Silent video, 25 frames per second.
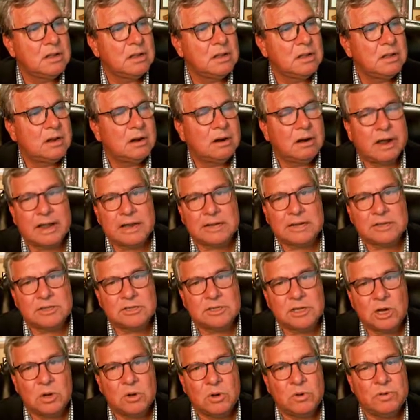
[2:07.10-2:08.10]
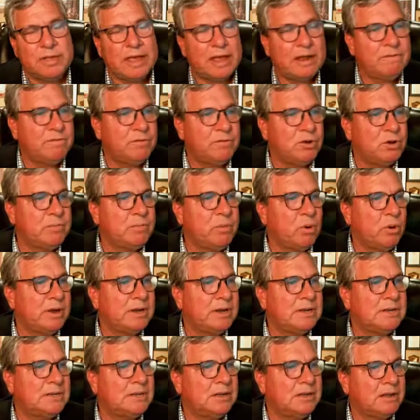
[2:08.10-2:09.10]
All right, so that
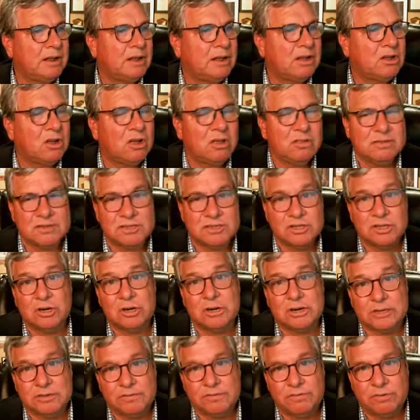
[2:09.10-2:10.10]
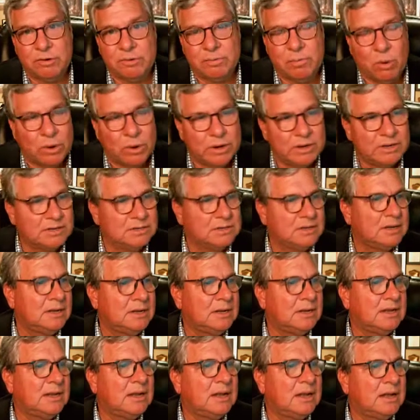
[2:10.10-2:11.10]
viewpoint, I call the circuits viewpoint,
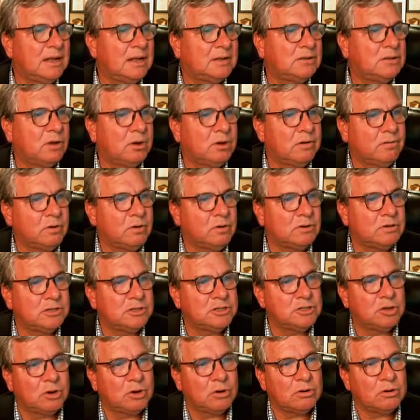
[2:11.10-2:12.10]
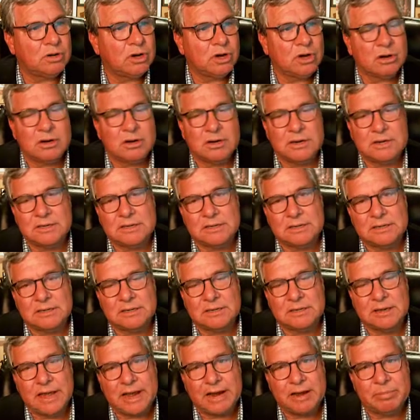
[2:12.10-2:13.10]
total voltage, total current, and
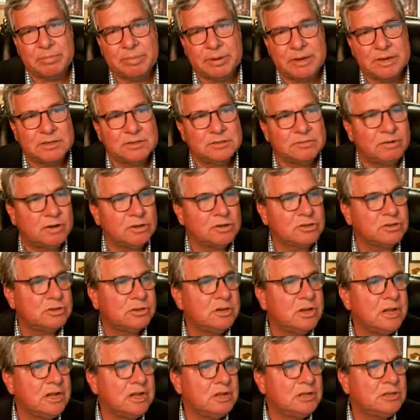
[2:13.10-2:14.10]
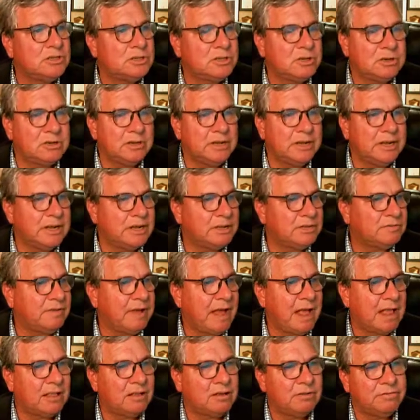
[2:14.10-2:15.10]
line impedance function, certainly is
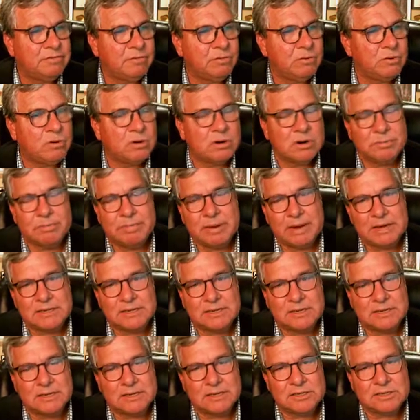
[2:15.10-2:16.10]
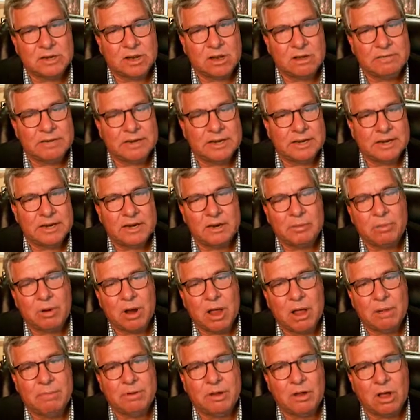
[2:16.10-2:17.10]
valid for basically solving any
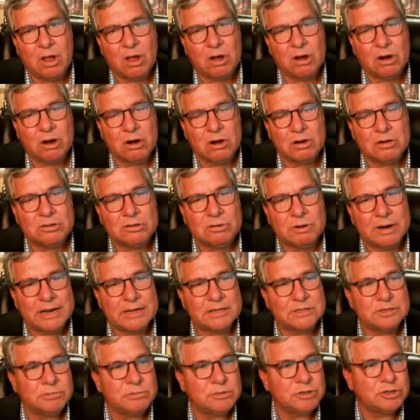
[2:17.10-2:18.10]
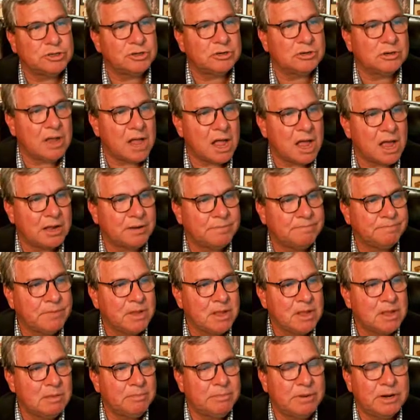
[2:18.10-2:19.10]
problem along our transmission line.
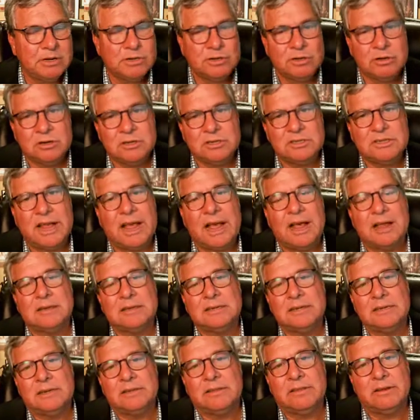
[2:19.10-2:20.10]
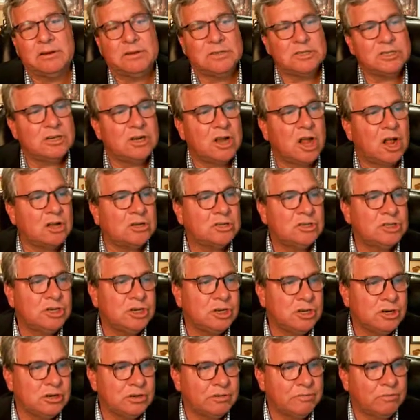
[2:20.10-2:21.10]
But it turns out there's an
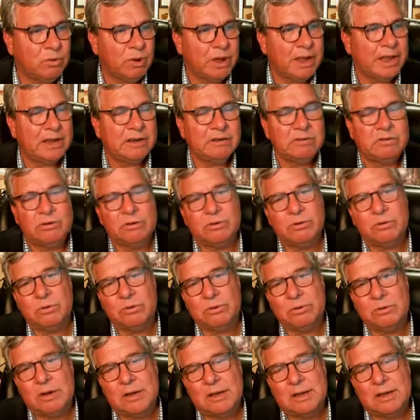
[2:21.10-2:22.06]
alternative way to